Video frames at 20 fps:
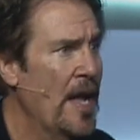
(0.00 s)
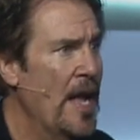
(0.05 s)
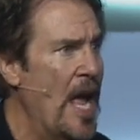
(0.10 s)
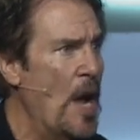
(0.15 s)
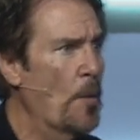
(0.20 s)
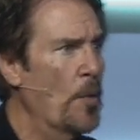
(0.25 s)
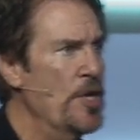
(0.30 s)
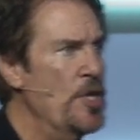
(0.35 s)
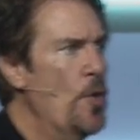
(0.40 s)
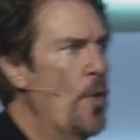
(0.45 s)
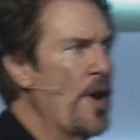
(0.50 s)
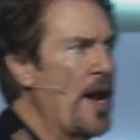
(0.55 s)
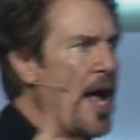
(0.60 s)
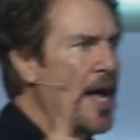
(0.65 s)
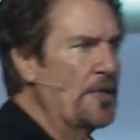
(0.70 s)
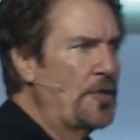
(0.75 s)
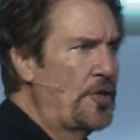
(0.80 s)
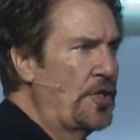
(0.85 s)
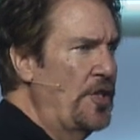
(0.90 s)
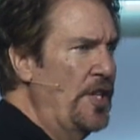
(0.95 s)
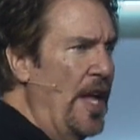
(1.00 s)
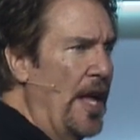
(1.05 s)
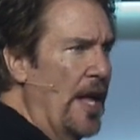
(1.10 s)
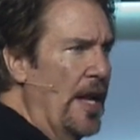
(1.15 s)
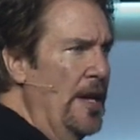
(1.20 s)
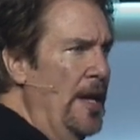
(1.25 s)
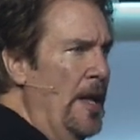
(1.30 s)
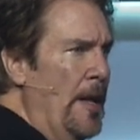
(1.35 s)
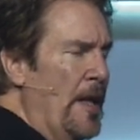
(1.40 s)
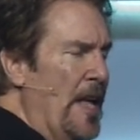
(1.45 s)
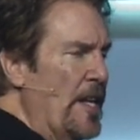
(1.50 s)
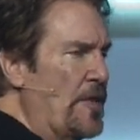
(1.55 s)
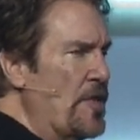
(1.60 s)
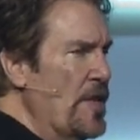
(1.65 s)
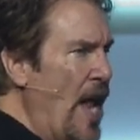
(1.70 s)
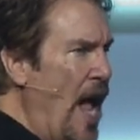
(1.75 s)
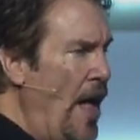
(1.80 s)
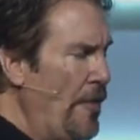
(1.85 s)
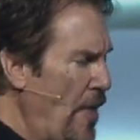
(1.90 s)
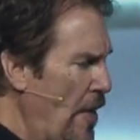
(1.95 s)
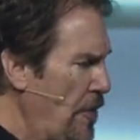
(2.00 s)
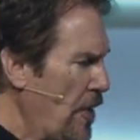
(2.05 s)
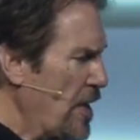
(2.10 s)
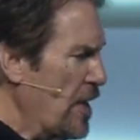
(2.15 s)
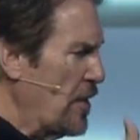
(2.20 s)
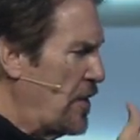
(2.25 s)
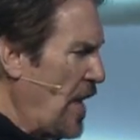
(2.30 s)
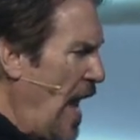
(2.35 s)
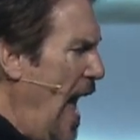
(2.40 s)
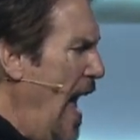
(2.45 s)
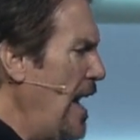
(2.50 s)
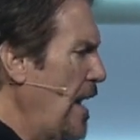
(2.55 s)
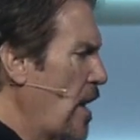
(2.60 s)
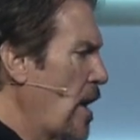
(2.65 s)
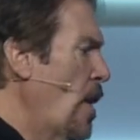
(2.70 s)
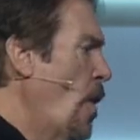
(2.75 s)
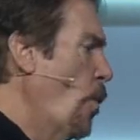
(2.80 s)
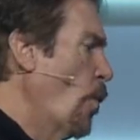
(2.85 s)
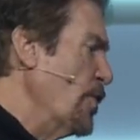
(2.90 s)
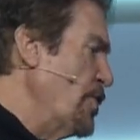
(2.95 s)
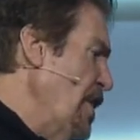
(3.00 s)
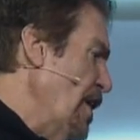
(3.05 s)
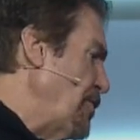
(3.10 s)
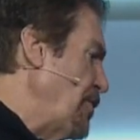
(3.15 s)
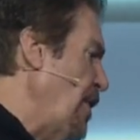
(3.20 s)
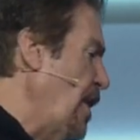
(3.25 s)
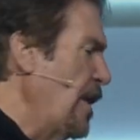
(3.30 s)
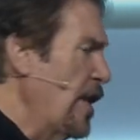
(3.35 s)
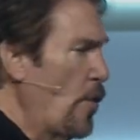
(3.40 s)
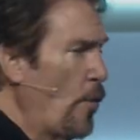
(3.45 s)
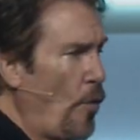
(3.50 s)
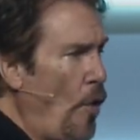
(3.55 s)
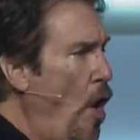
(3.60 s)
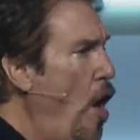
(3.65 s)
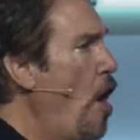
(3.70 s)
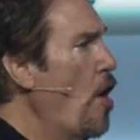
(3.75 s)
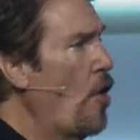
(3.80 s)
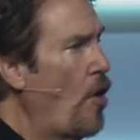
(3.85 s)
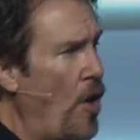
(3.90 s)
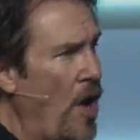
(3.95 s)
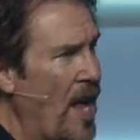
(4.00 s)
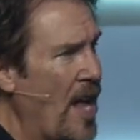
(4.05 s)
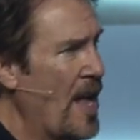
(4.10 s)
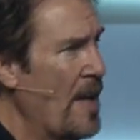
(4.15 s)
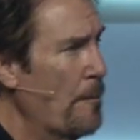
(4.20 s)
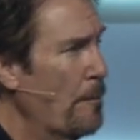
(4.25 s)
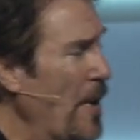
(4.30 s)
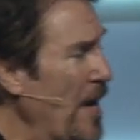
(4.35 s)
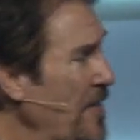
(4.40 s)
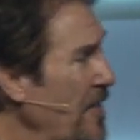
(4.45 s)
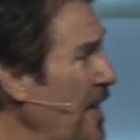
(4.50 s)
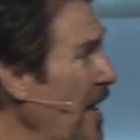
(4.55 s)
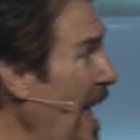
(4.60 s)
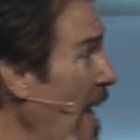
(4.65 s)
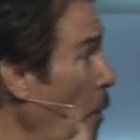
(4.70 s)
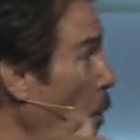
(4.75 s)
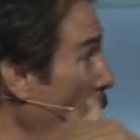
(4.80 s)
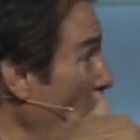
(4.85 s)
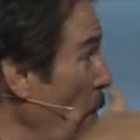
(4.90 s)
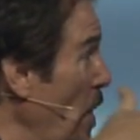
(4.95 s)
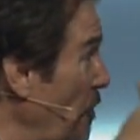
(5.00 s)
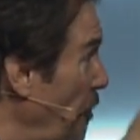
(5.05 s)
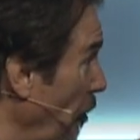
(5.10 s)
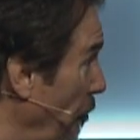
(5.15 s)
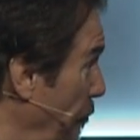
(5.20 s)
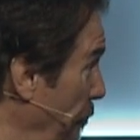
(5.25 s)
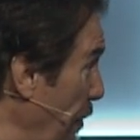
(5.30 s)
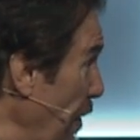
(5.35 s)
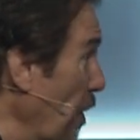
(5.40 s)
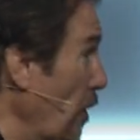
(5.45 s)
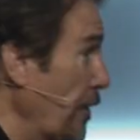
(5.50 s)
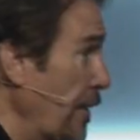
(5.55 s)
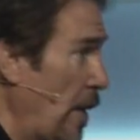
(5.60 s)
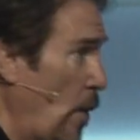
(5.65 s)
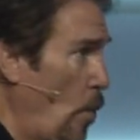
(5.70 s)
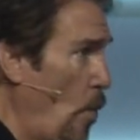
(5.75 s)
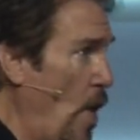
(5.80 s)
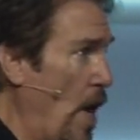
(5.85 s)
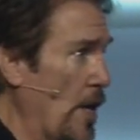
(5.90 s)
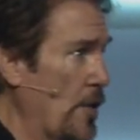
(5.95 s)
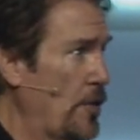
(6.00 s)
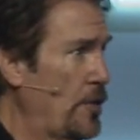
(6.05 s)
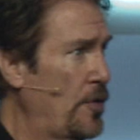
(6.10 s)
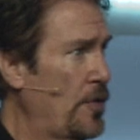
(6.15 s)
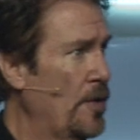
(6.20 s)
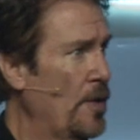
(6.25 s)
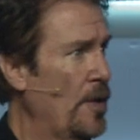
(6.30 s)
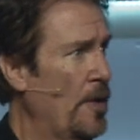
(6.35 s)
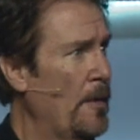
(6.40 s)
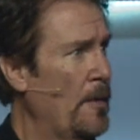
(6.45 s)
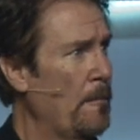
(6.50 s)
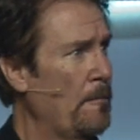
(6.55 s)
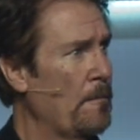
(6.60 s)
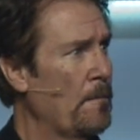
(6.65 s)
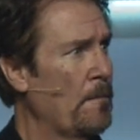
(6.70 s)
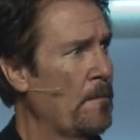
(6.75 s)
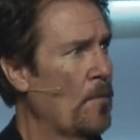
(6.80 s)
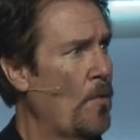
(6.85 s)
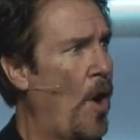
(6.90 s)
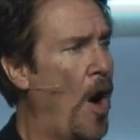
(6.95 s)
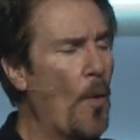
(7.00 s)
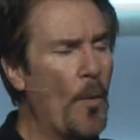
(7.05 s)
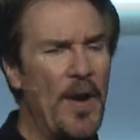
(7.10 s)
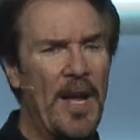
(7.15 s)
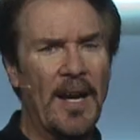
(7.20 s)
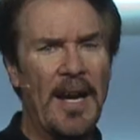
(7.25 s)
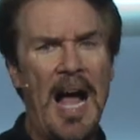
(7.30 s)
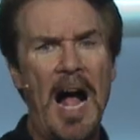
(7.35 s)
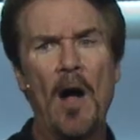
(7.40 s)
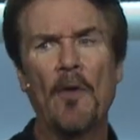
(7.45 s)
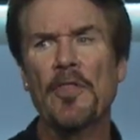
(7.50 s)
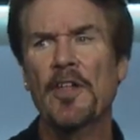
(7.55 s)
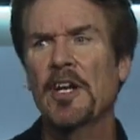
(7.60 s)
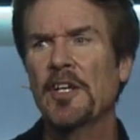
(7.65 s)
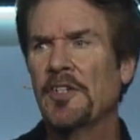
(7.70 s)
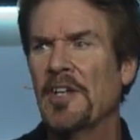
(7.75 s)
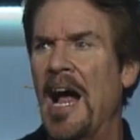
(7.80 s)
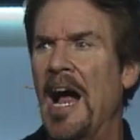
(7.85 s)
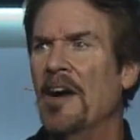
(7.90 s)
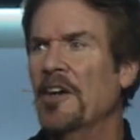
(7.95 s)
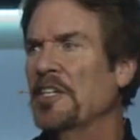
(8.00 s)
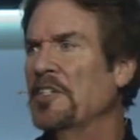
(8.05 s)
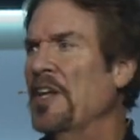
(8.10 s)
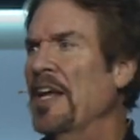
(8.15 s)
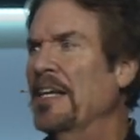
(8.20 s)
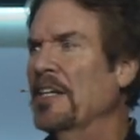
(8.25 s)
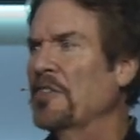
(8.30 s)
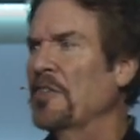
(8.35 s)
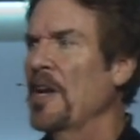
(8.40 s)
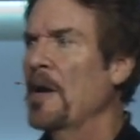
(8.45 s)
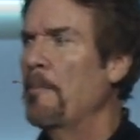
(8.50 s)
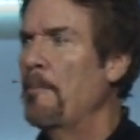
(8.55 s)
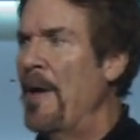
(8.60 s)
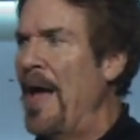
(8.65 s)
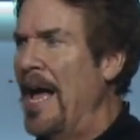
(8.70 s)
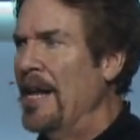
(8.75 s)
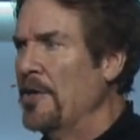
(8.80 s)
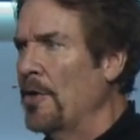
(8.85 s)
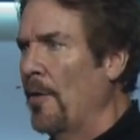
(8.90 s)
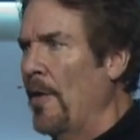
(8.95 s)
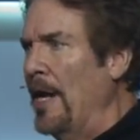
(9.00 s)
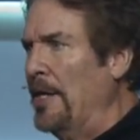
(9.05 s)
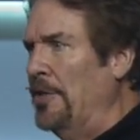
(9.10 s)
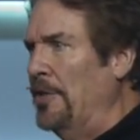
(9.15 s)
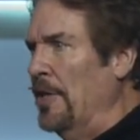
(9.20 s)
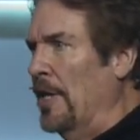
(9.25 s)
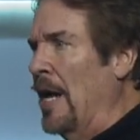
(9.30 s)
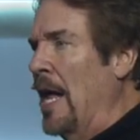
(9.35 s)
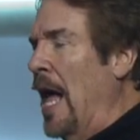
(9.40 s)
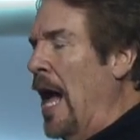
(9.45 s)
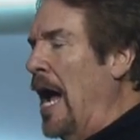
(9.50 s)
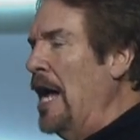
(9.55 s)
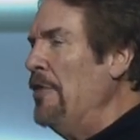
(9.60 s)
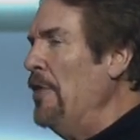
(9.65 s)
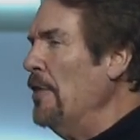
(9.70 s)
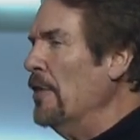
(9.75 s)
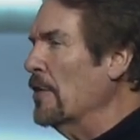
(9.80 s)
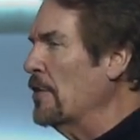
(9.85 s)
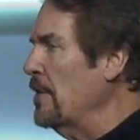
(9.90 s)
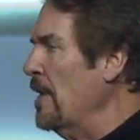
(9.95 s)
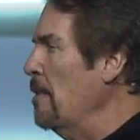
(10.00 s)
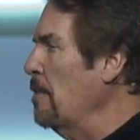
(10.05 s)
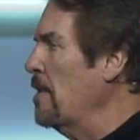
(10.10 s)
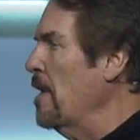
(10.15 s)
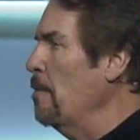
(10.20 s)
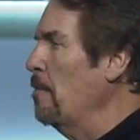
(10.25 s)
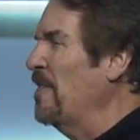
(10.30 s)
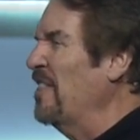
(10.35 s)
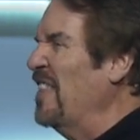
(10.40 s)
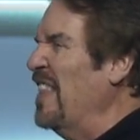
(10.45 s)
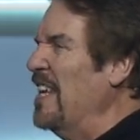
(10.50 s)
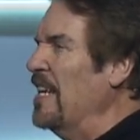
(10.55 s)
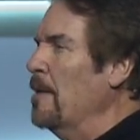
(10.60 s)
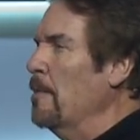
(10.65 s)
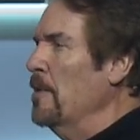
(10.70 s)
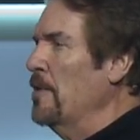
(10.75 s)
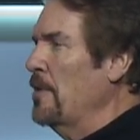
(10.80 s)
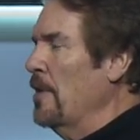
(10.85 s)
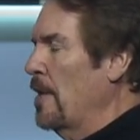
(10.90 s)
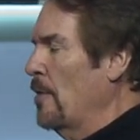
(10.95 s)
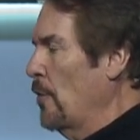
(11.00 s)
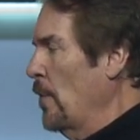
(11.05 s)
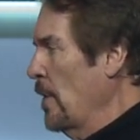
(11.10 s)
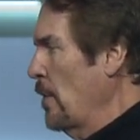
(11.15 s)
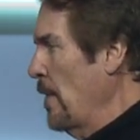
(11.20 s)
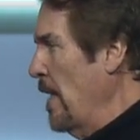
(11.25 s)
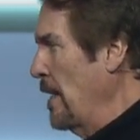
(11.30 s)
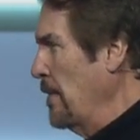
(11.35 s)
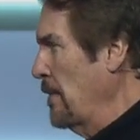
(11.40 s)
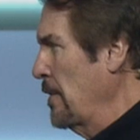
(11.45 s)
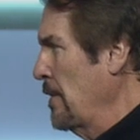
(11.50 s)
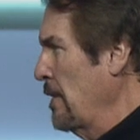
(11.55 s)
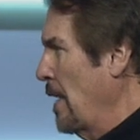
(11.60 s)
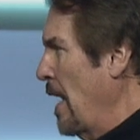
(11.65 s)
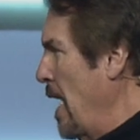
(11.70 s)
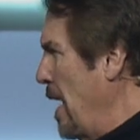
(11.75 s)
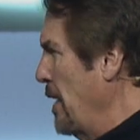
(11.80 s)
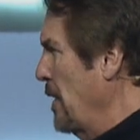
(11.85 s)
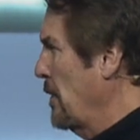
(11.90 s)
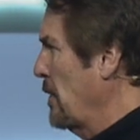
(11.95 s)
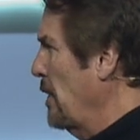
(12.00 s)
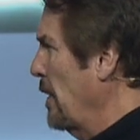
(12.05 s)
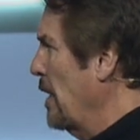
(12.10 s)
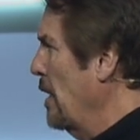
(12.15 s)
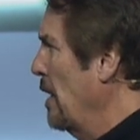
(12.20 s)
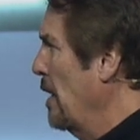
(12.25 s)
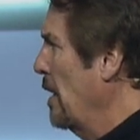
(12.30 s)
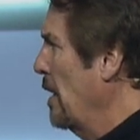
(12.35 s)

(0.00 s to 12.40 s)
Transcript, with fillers: And when you and I sin, it's not that the desire was necessarily wrong, but that way we fulfilled it was. Or we allowed the desire to take us in a bad direction. I think the same thing can be said of regrets, honestly.